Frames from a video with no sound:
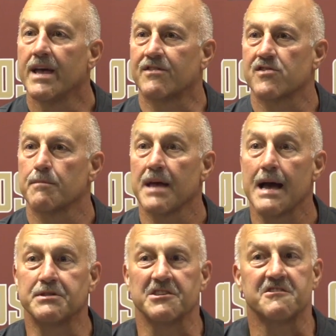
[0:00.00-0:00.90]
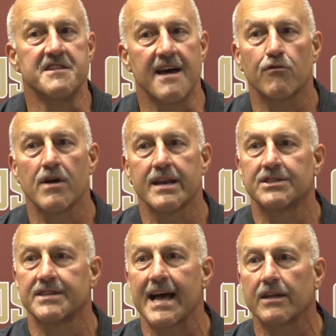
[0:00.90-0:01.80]
Sometimes it's never on
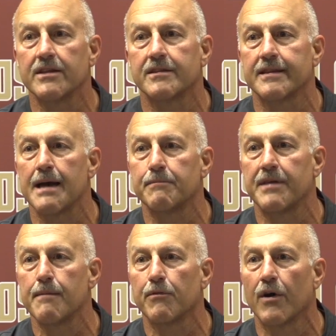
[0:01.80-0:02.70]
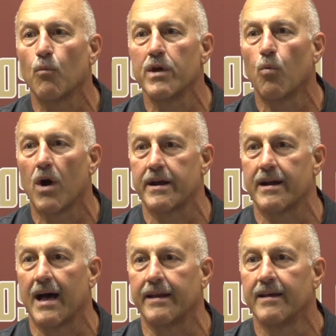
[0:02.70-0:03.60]
exactly the timetable that we want
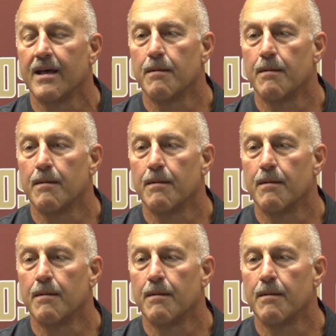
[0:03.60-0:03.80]
it on.